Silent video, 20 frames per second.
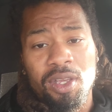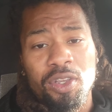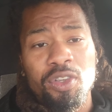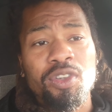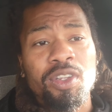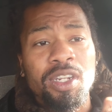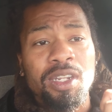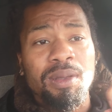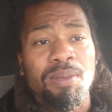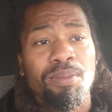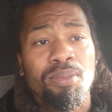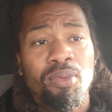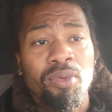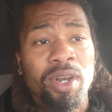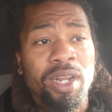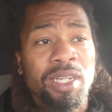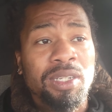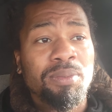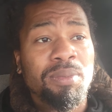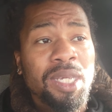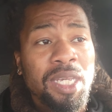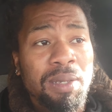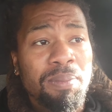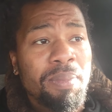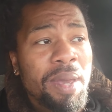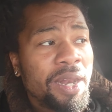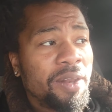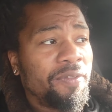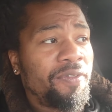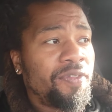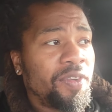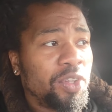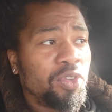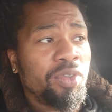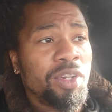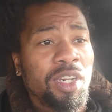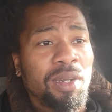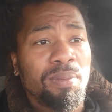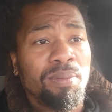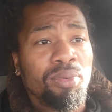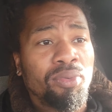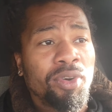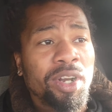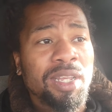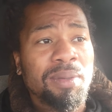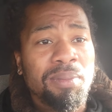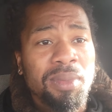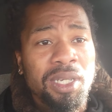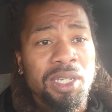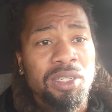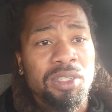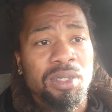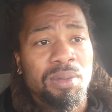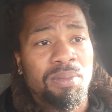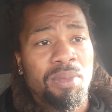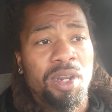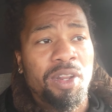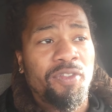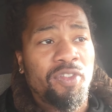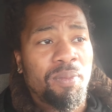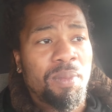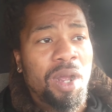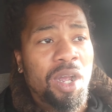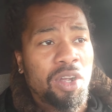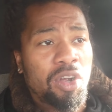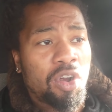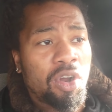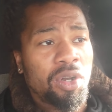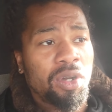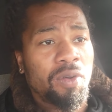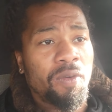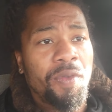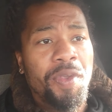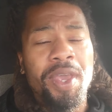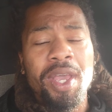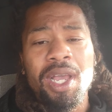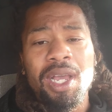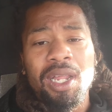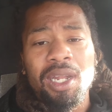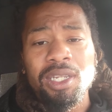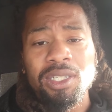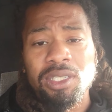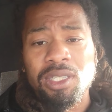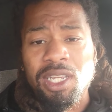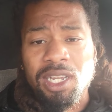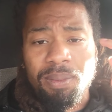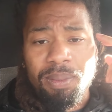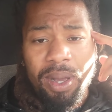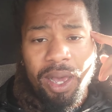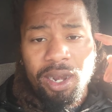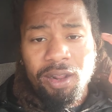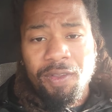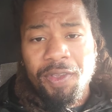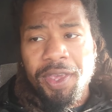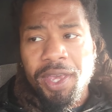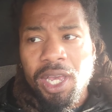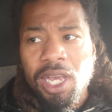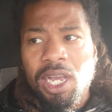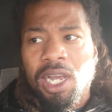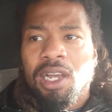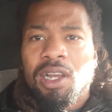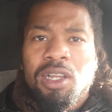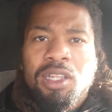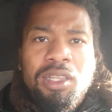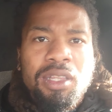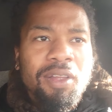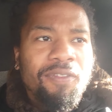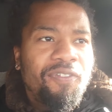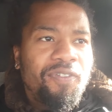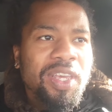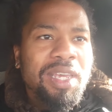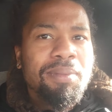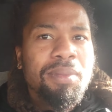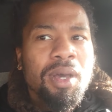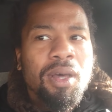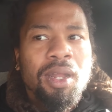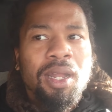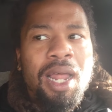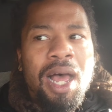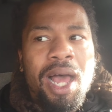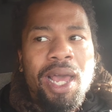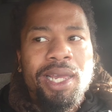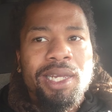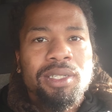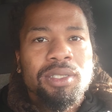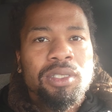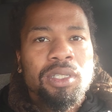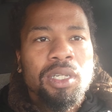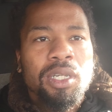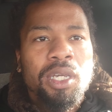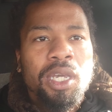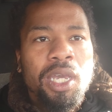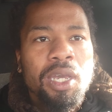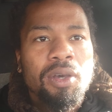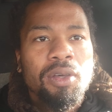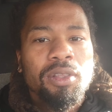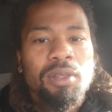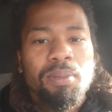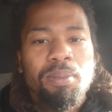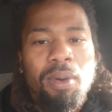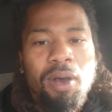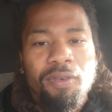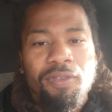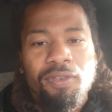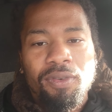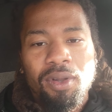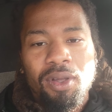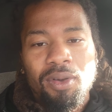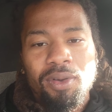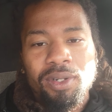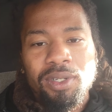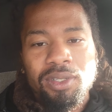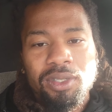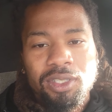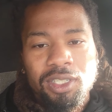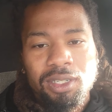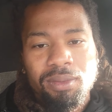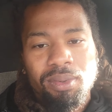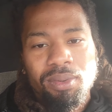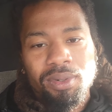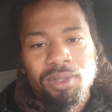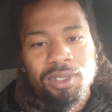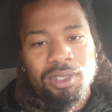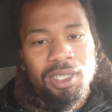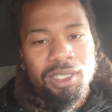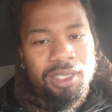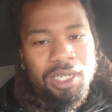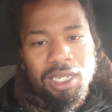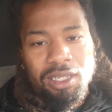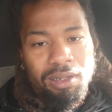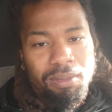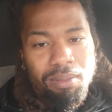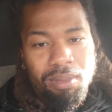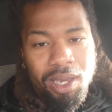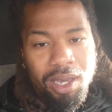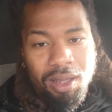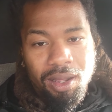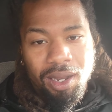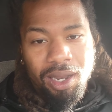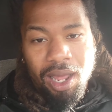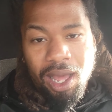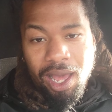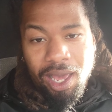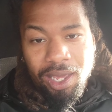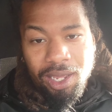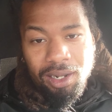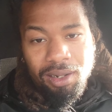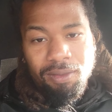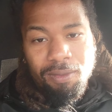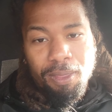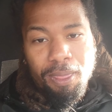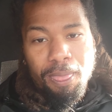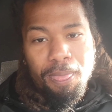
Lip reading: You need to bring me benefit. You need to bring me some money for my car note. Let's think about it. The female lions kill the buffalo and the zebras. It's not the male lion.